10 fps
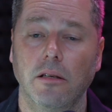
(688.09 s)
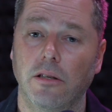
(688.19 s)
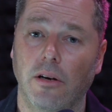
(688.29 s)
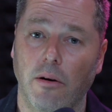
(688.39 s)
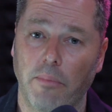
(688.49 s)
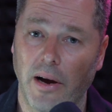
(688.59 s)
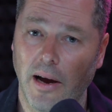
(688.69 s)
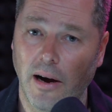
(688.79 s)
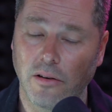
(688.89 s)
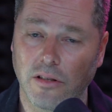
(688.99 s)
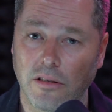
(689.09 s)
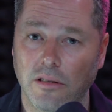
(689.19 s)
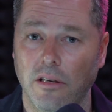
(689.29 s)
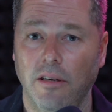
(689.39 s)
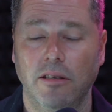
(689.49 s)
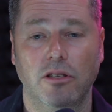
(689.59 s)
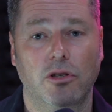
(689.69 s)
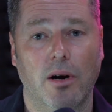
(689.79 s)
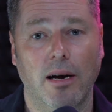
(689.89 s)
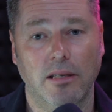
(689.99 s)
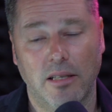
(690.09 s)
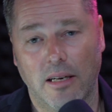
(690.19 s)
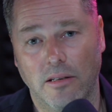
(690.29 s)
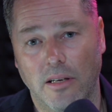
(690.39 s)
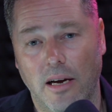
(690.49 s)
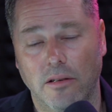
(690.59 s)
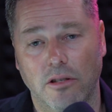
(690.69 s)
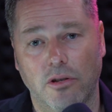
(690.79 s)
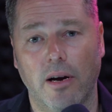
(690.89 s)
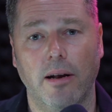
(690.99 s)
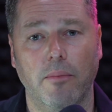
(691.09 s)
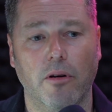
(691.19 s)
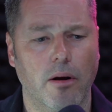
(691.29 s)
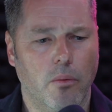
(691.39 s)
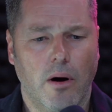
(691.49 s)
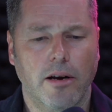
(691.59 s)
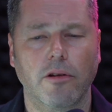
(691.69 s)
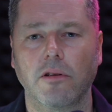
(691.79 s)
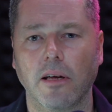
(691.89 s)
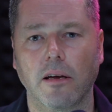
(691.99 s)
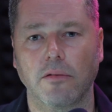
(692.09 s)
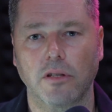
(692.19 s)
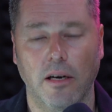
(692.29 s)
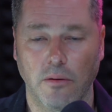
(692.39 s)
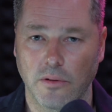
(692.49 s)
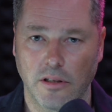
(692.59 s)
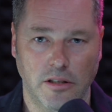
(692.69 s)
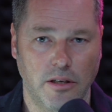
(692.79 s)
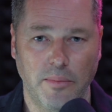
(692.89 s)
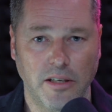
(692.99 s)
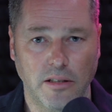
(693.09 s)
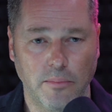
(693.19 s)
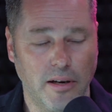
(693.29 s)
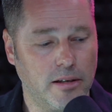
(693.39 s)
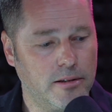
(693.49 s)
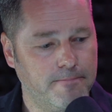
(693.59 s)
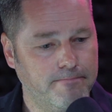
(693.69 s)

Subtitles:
To go and buy houses, to try and settle down, to try and immigrate. Why do you think, if China was such an amazing place?